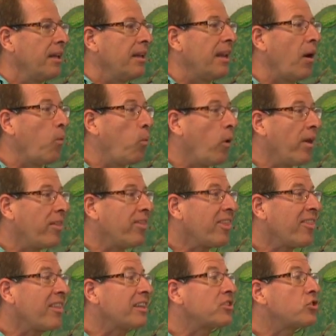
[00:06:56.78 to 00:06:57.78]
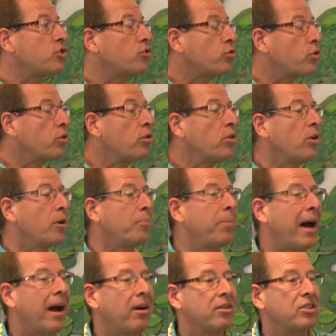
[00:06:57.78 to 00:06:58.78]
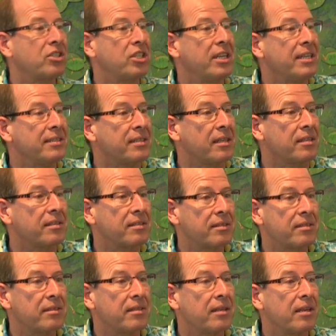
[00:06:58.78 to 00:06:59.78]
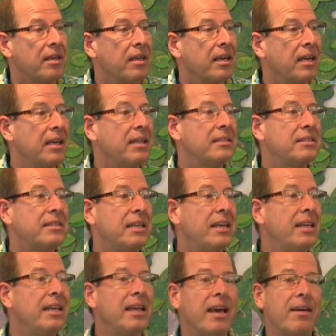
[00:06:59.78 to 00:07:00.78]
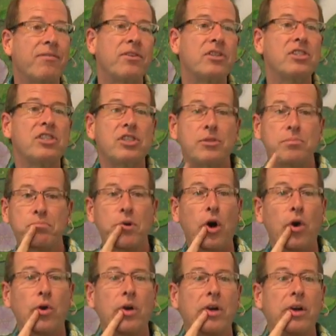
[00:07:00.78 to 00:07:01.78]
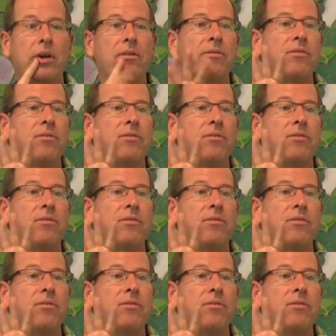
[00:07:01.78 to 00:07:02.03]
Now, one thing that's true about Jesus is he never spoke